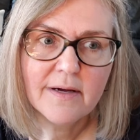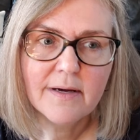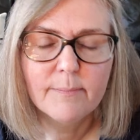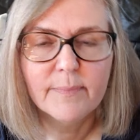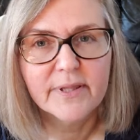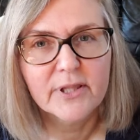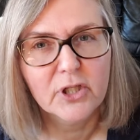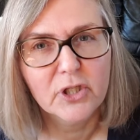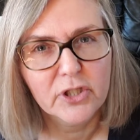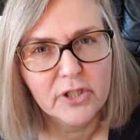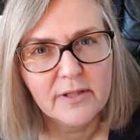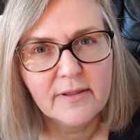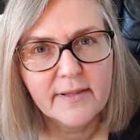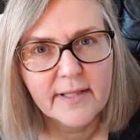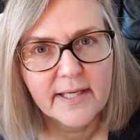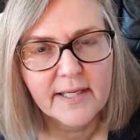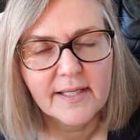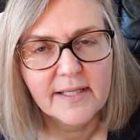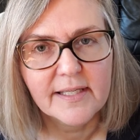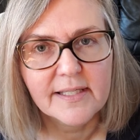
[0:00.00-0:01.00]
But the good
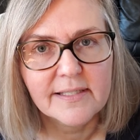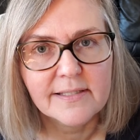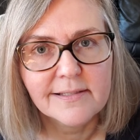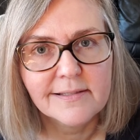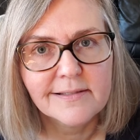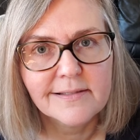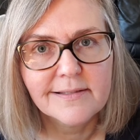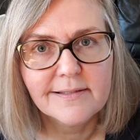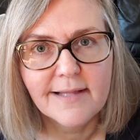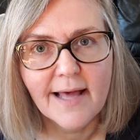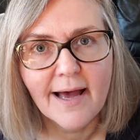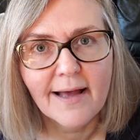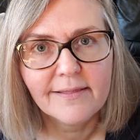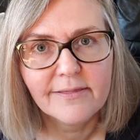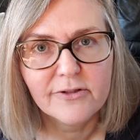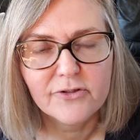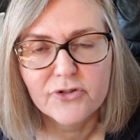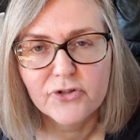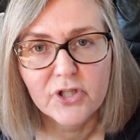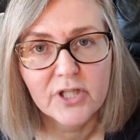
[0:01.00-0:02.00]
thing is that
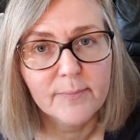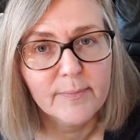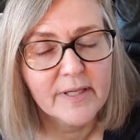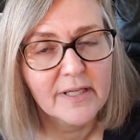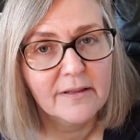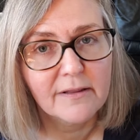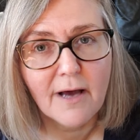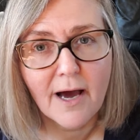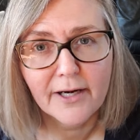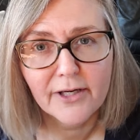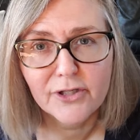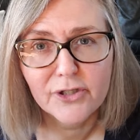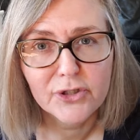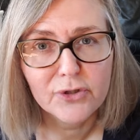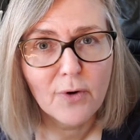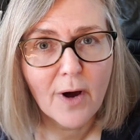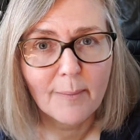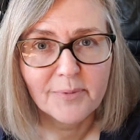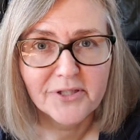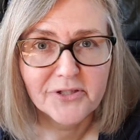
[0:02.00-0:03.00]
there's going to be a lot of
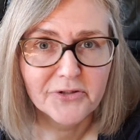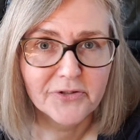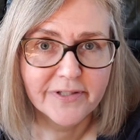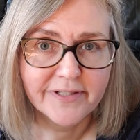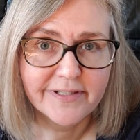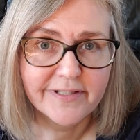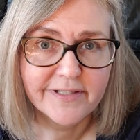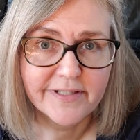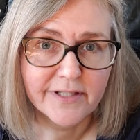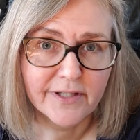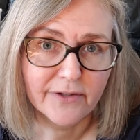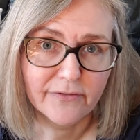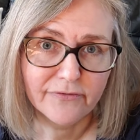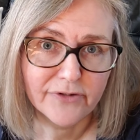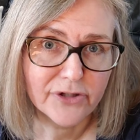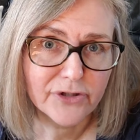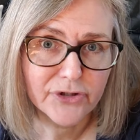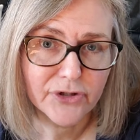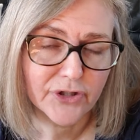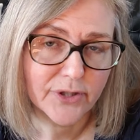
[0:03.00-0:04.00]
new opportunities in the
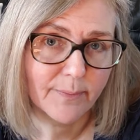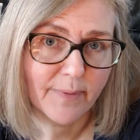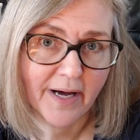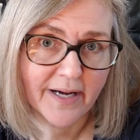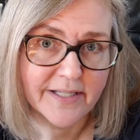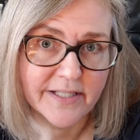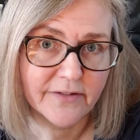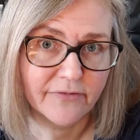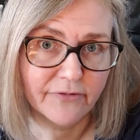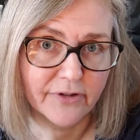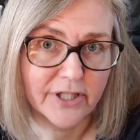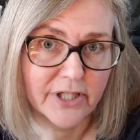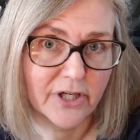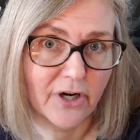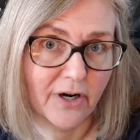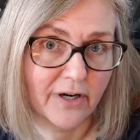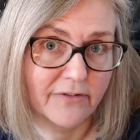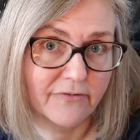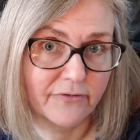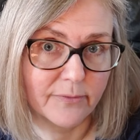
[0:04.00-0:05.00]
future to buy different
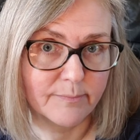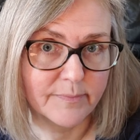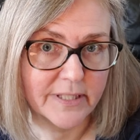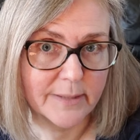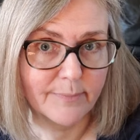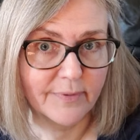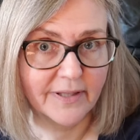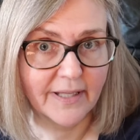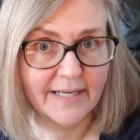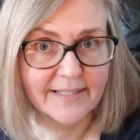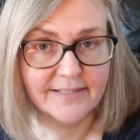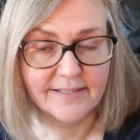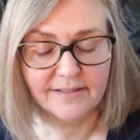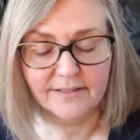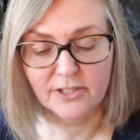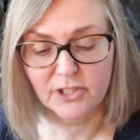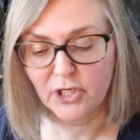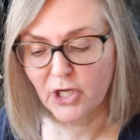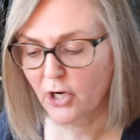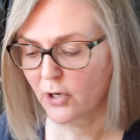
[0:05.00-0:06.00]
yarn from people I
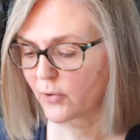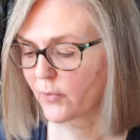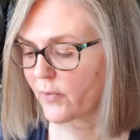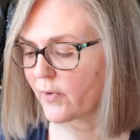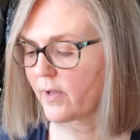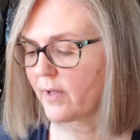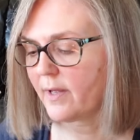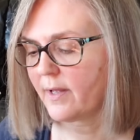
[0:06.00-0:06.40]
didn't know.